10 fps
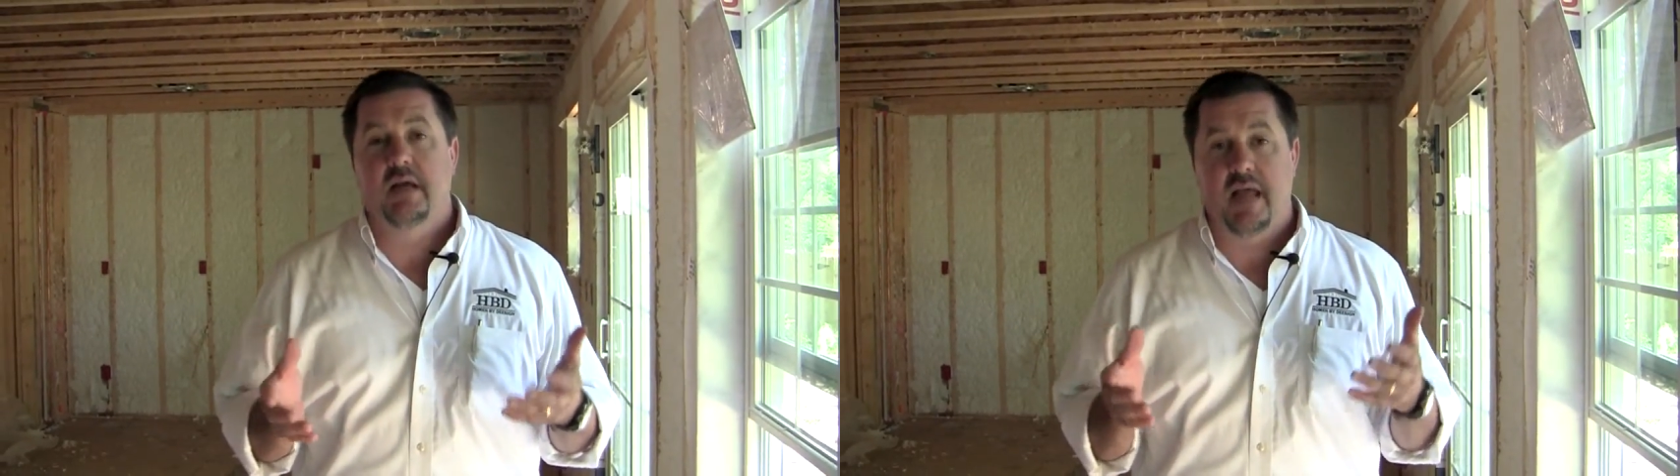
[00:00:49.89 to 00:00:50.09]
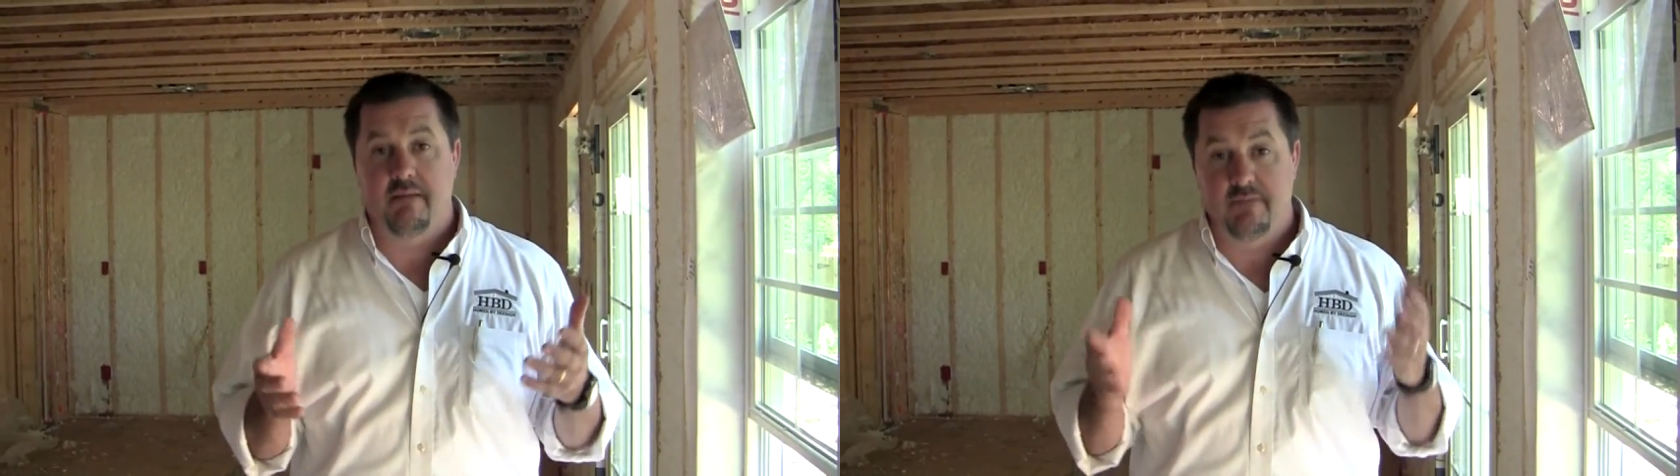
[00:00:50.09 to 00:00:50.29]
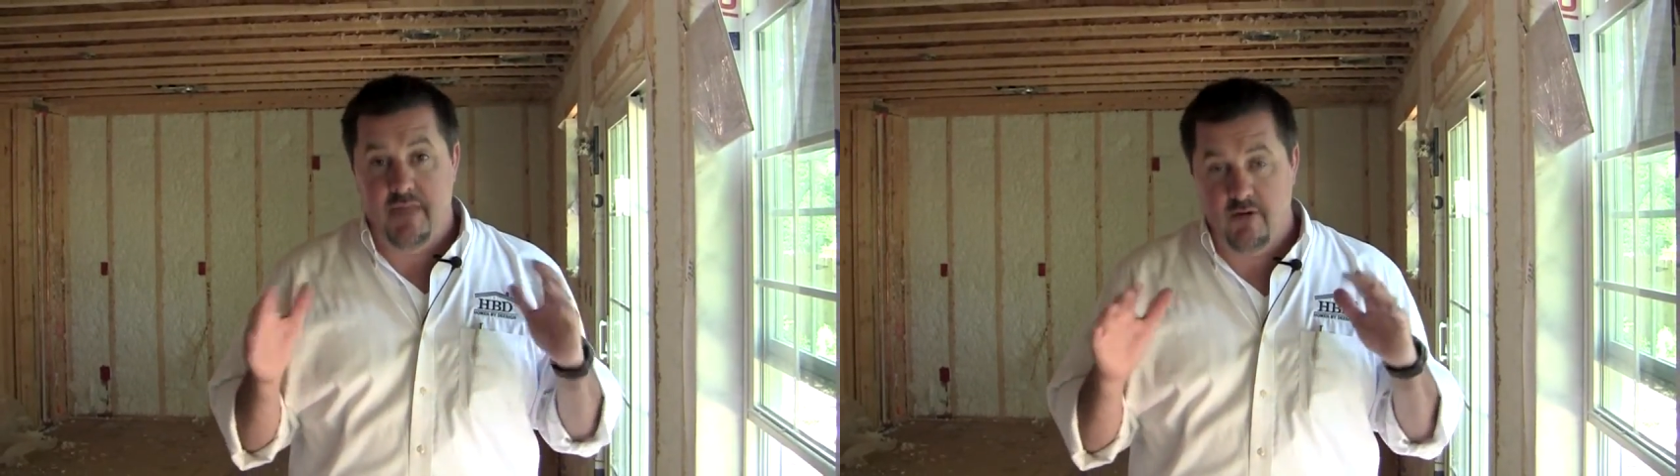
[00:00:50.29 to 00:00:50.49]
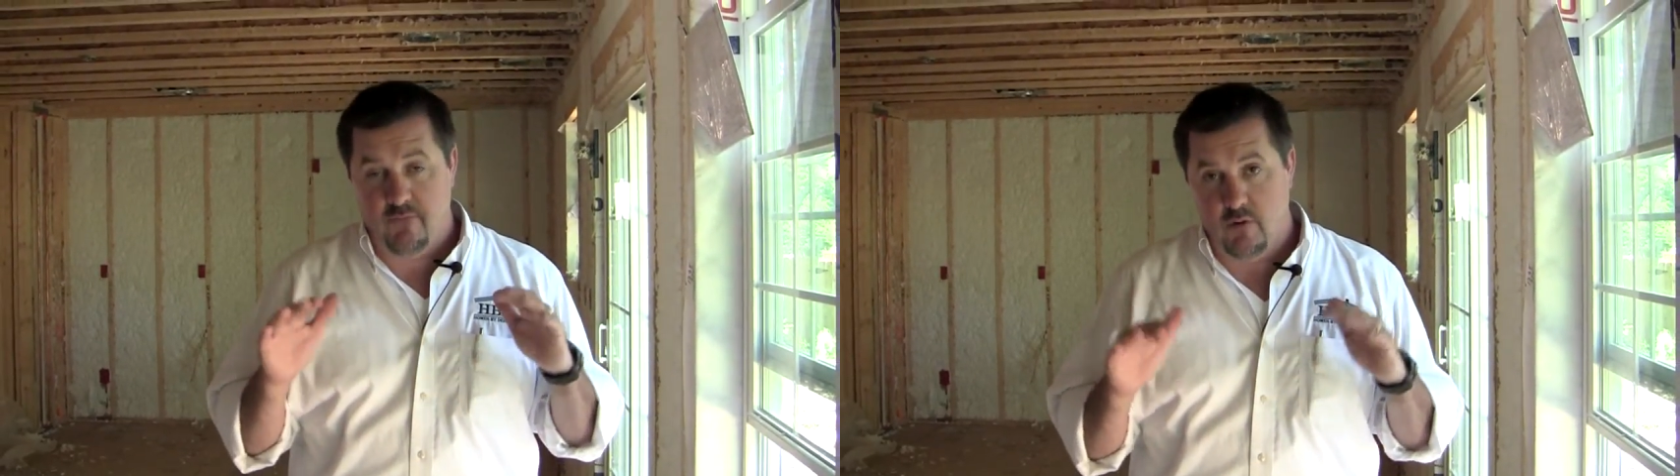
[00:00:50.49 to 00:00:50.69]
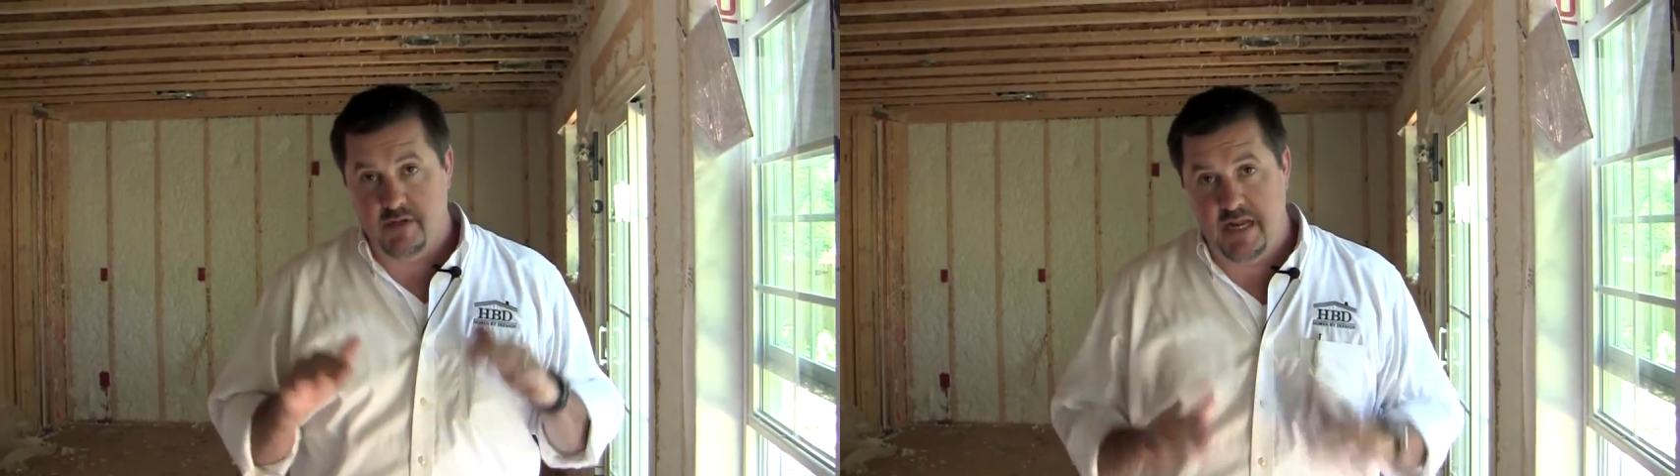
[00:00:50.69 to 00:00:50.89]
and
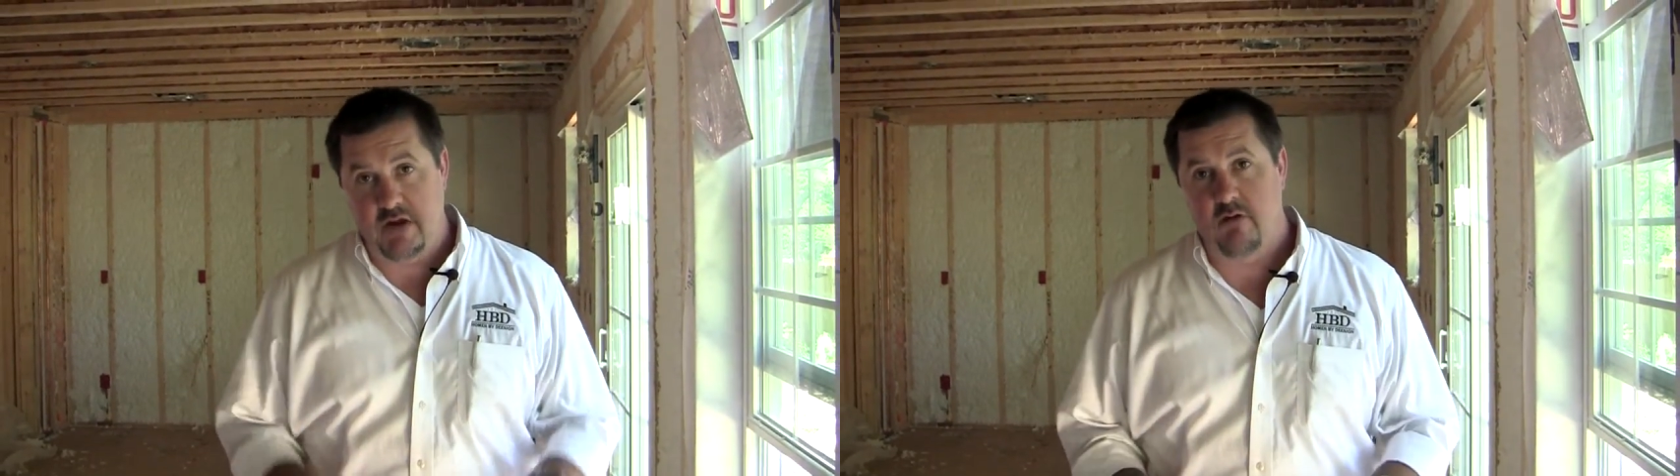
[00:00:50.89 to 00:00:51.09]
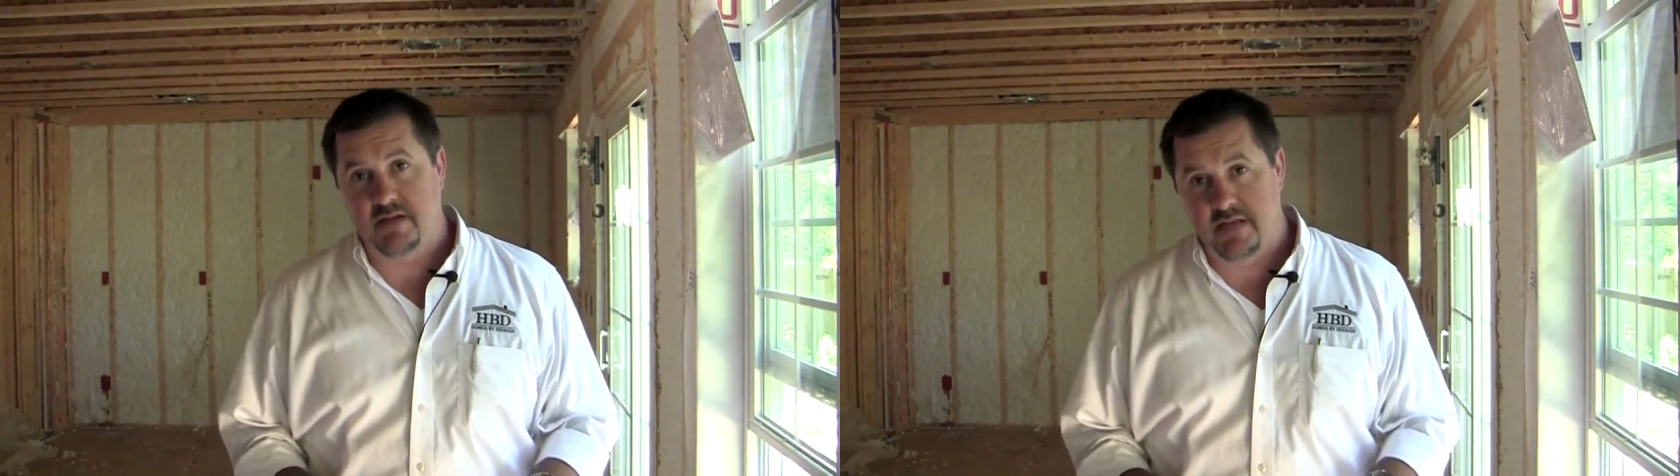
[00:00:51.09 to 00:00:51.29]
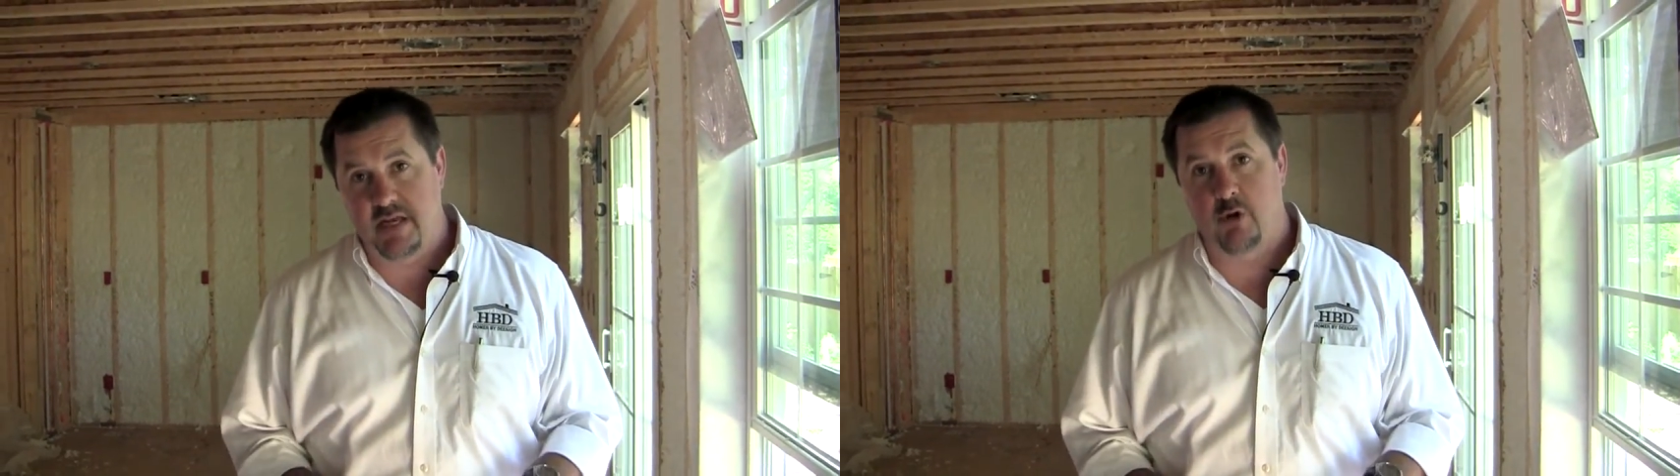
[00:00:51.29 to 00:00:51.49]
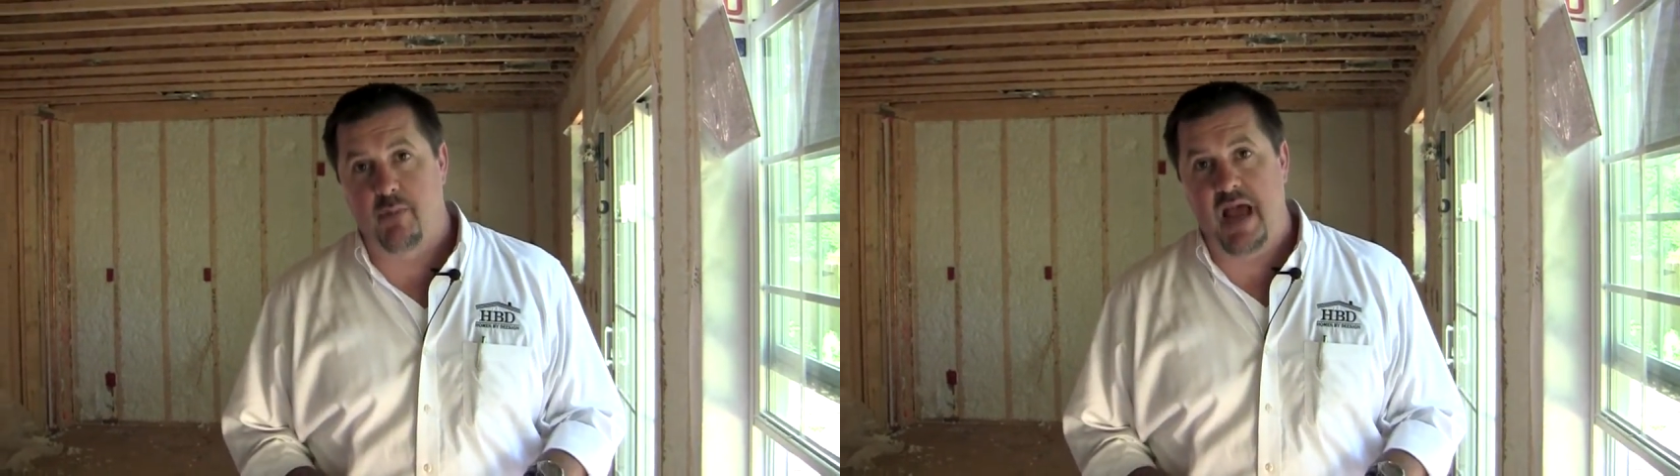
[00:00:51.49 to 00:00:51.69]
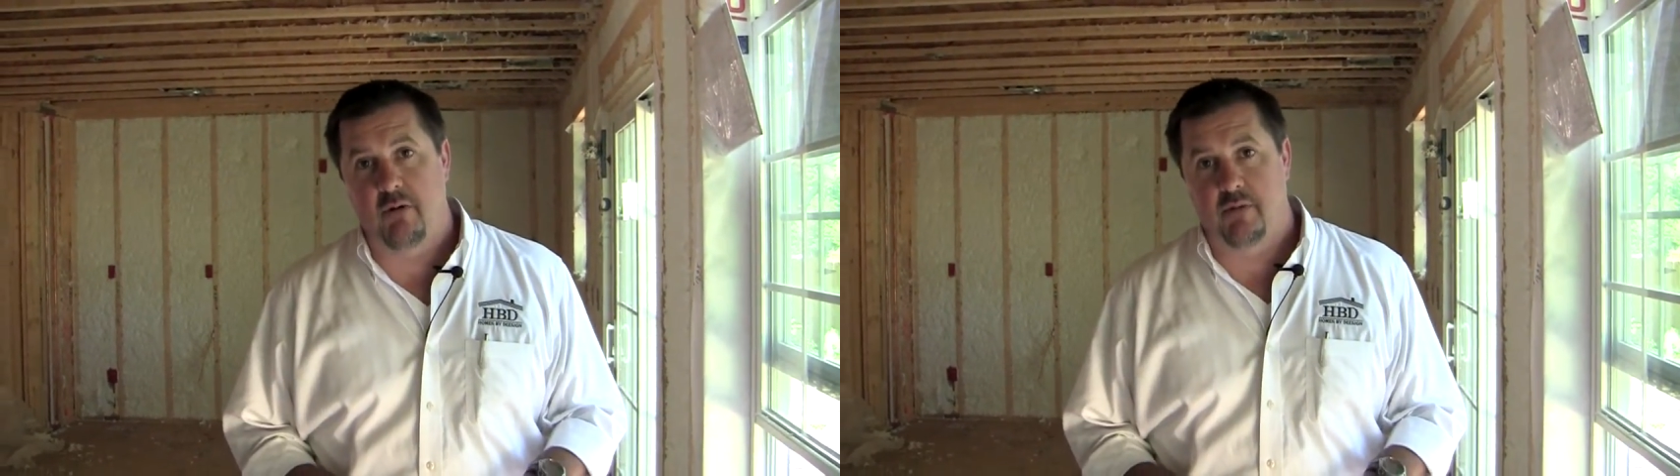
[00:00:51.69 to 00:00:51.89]
therefore decreasing your
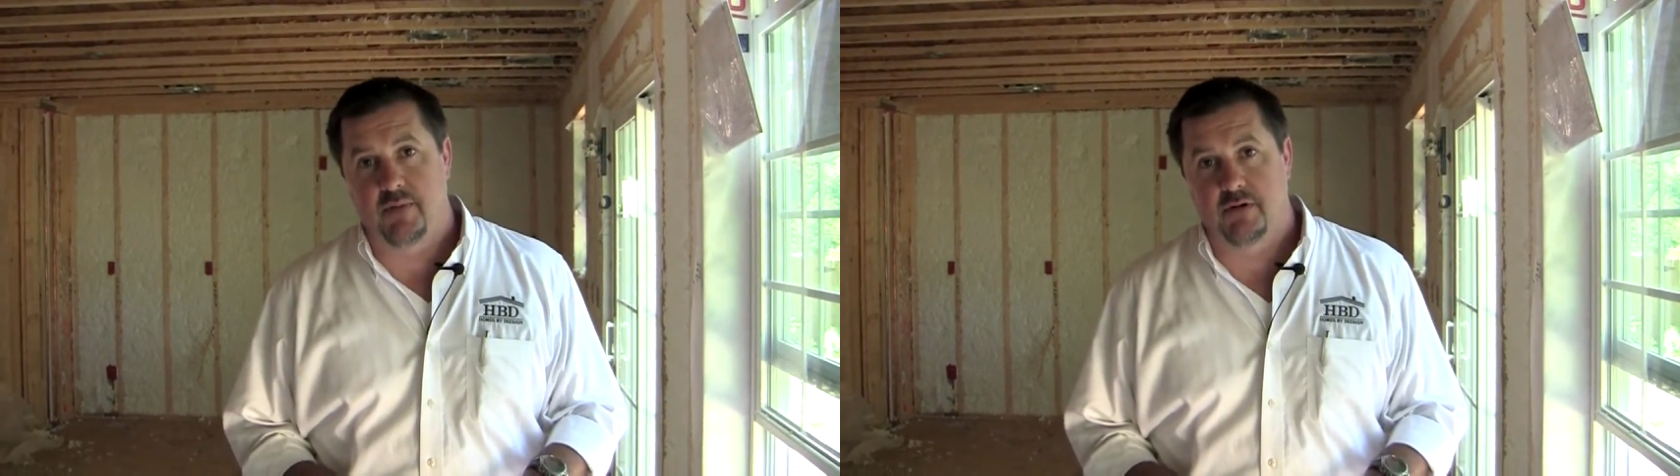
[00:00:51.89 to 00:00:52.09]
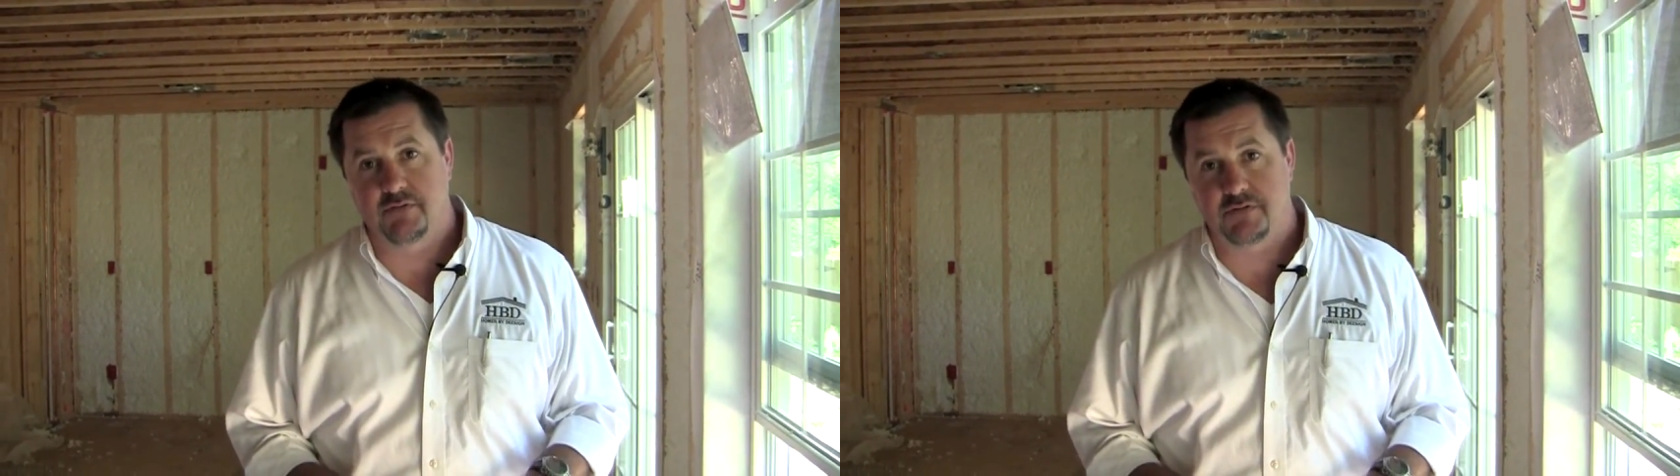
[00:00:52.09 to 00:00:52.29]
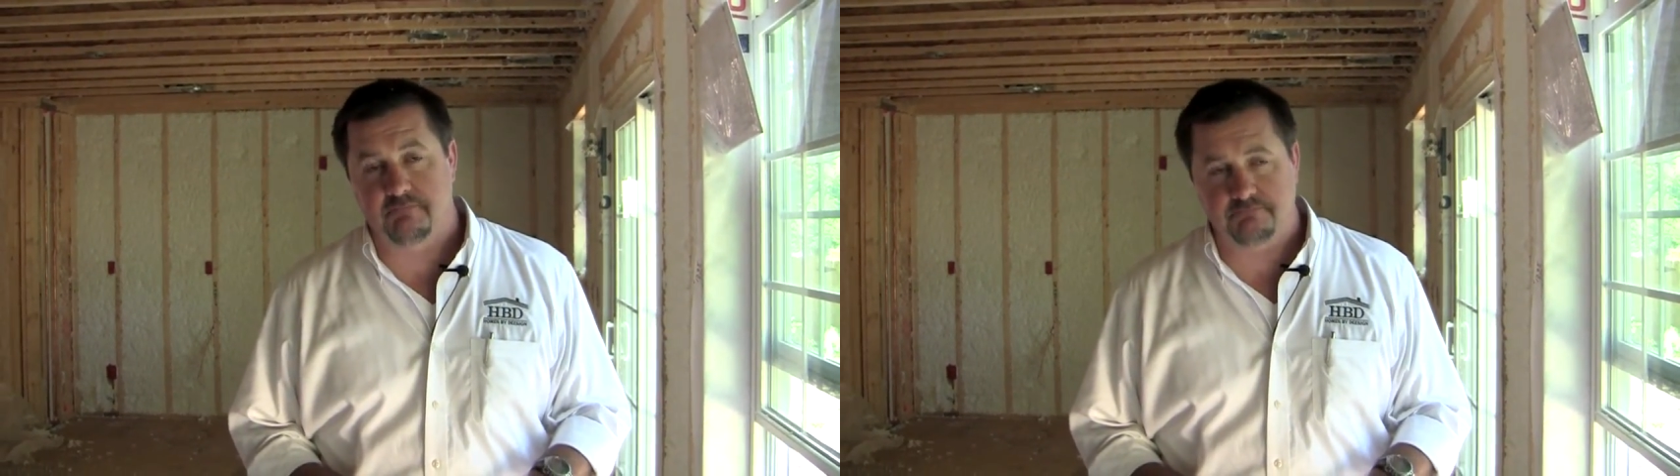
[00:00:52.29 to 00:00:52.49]
power bills.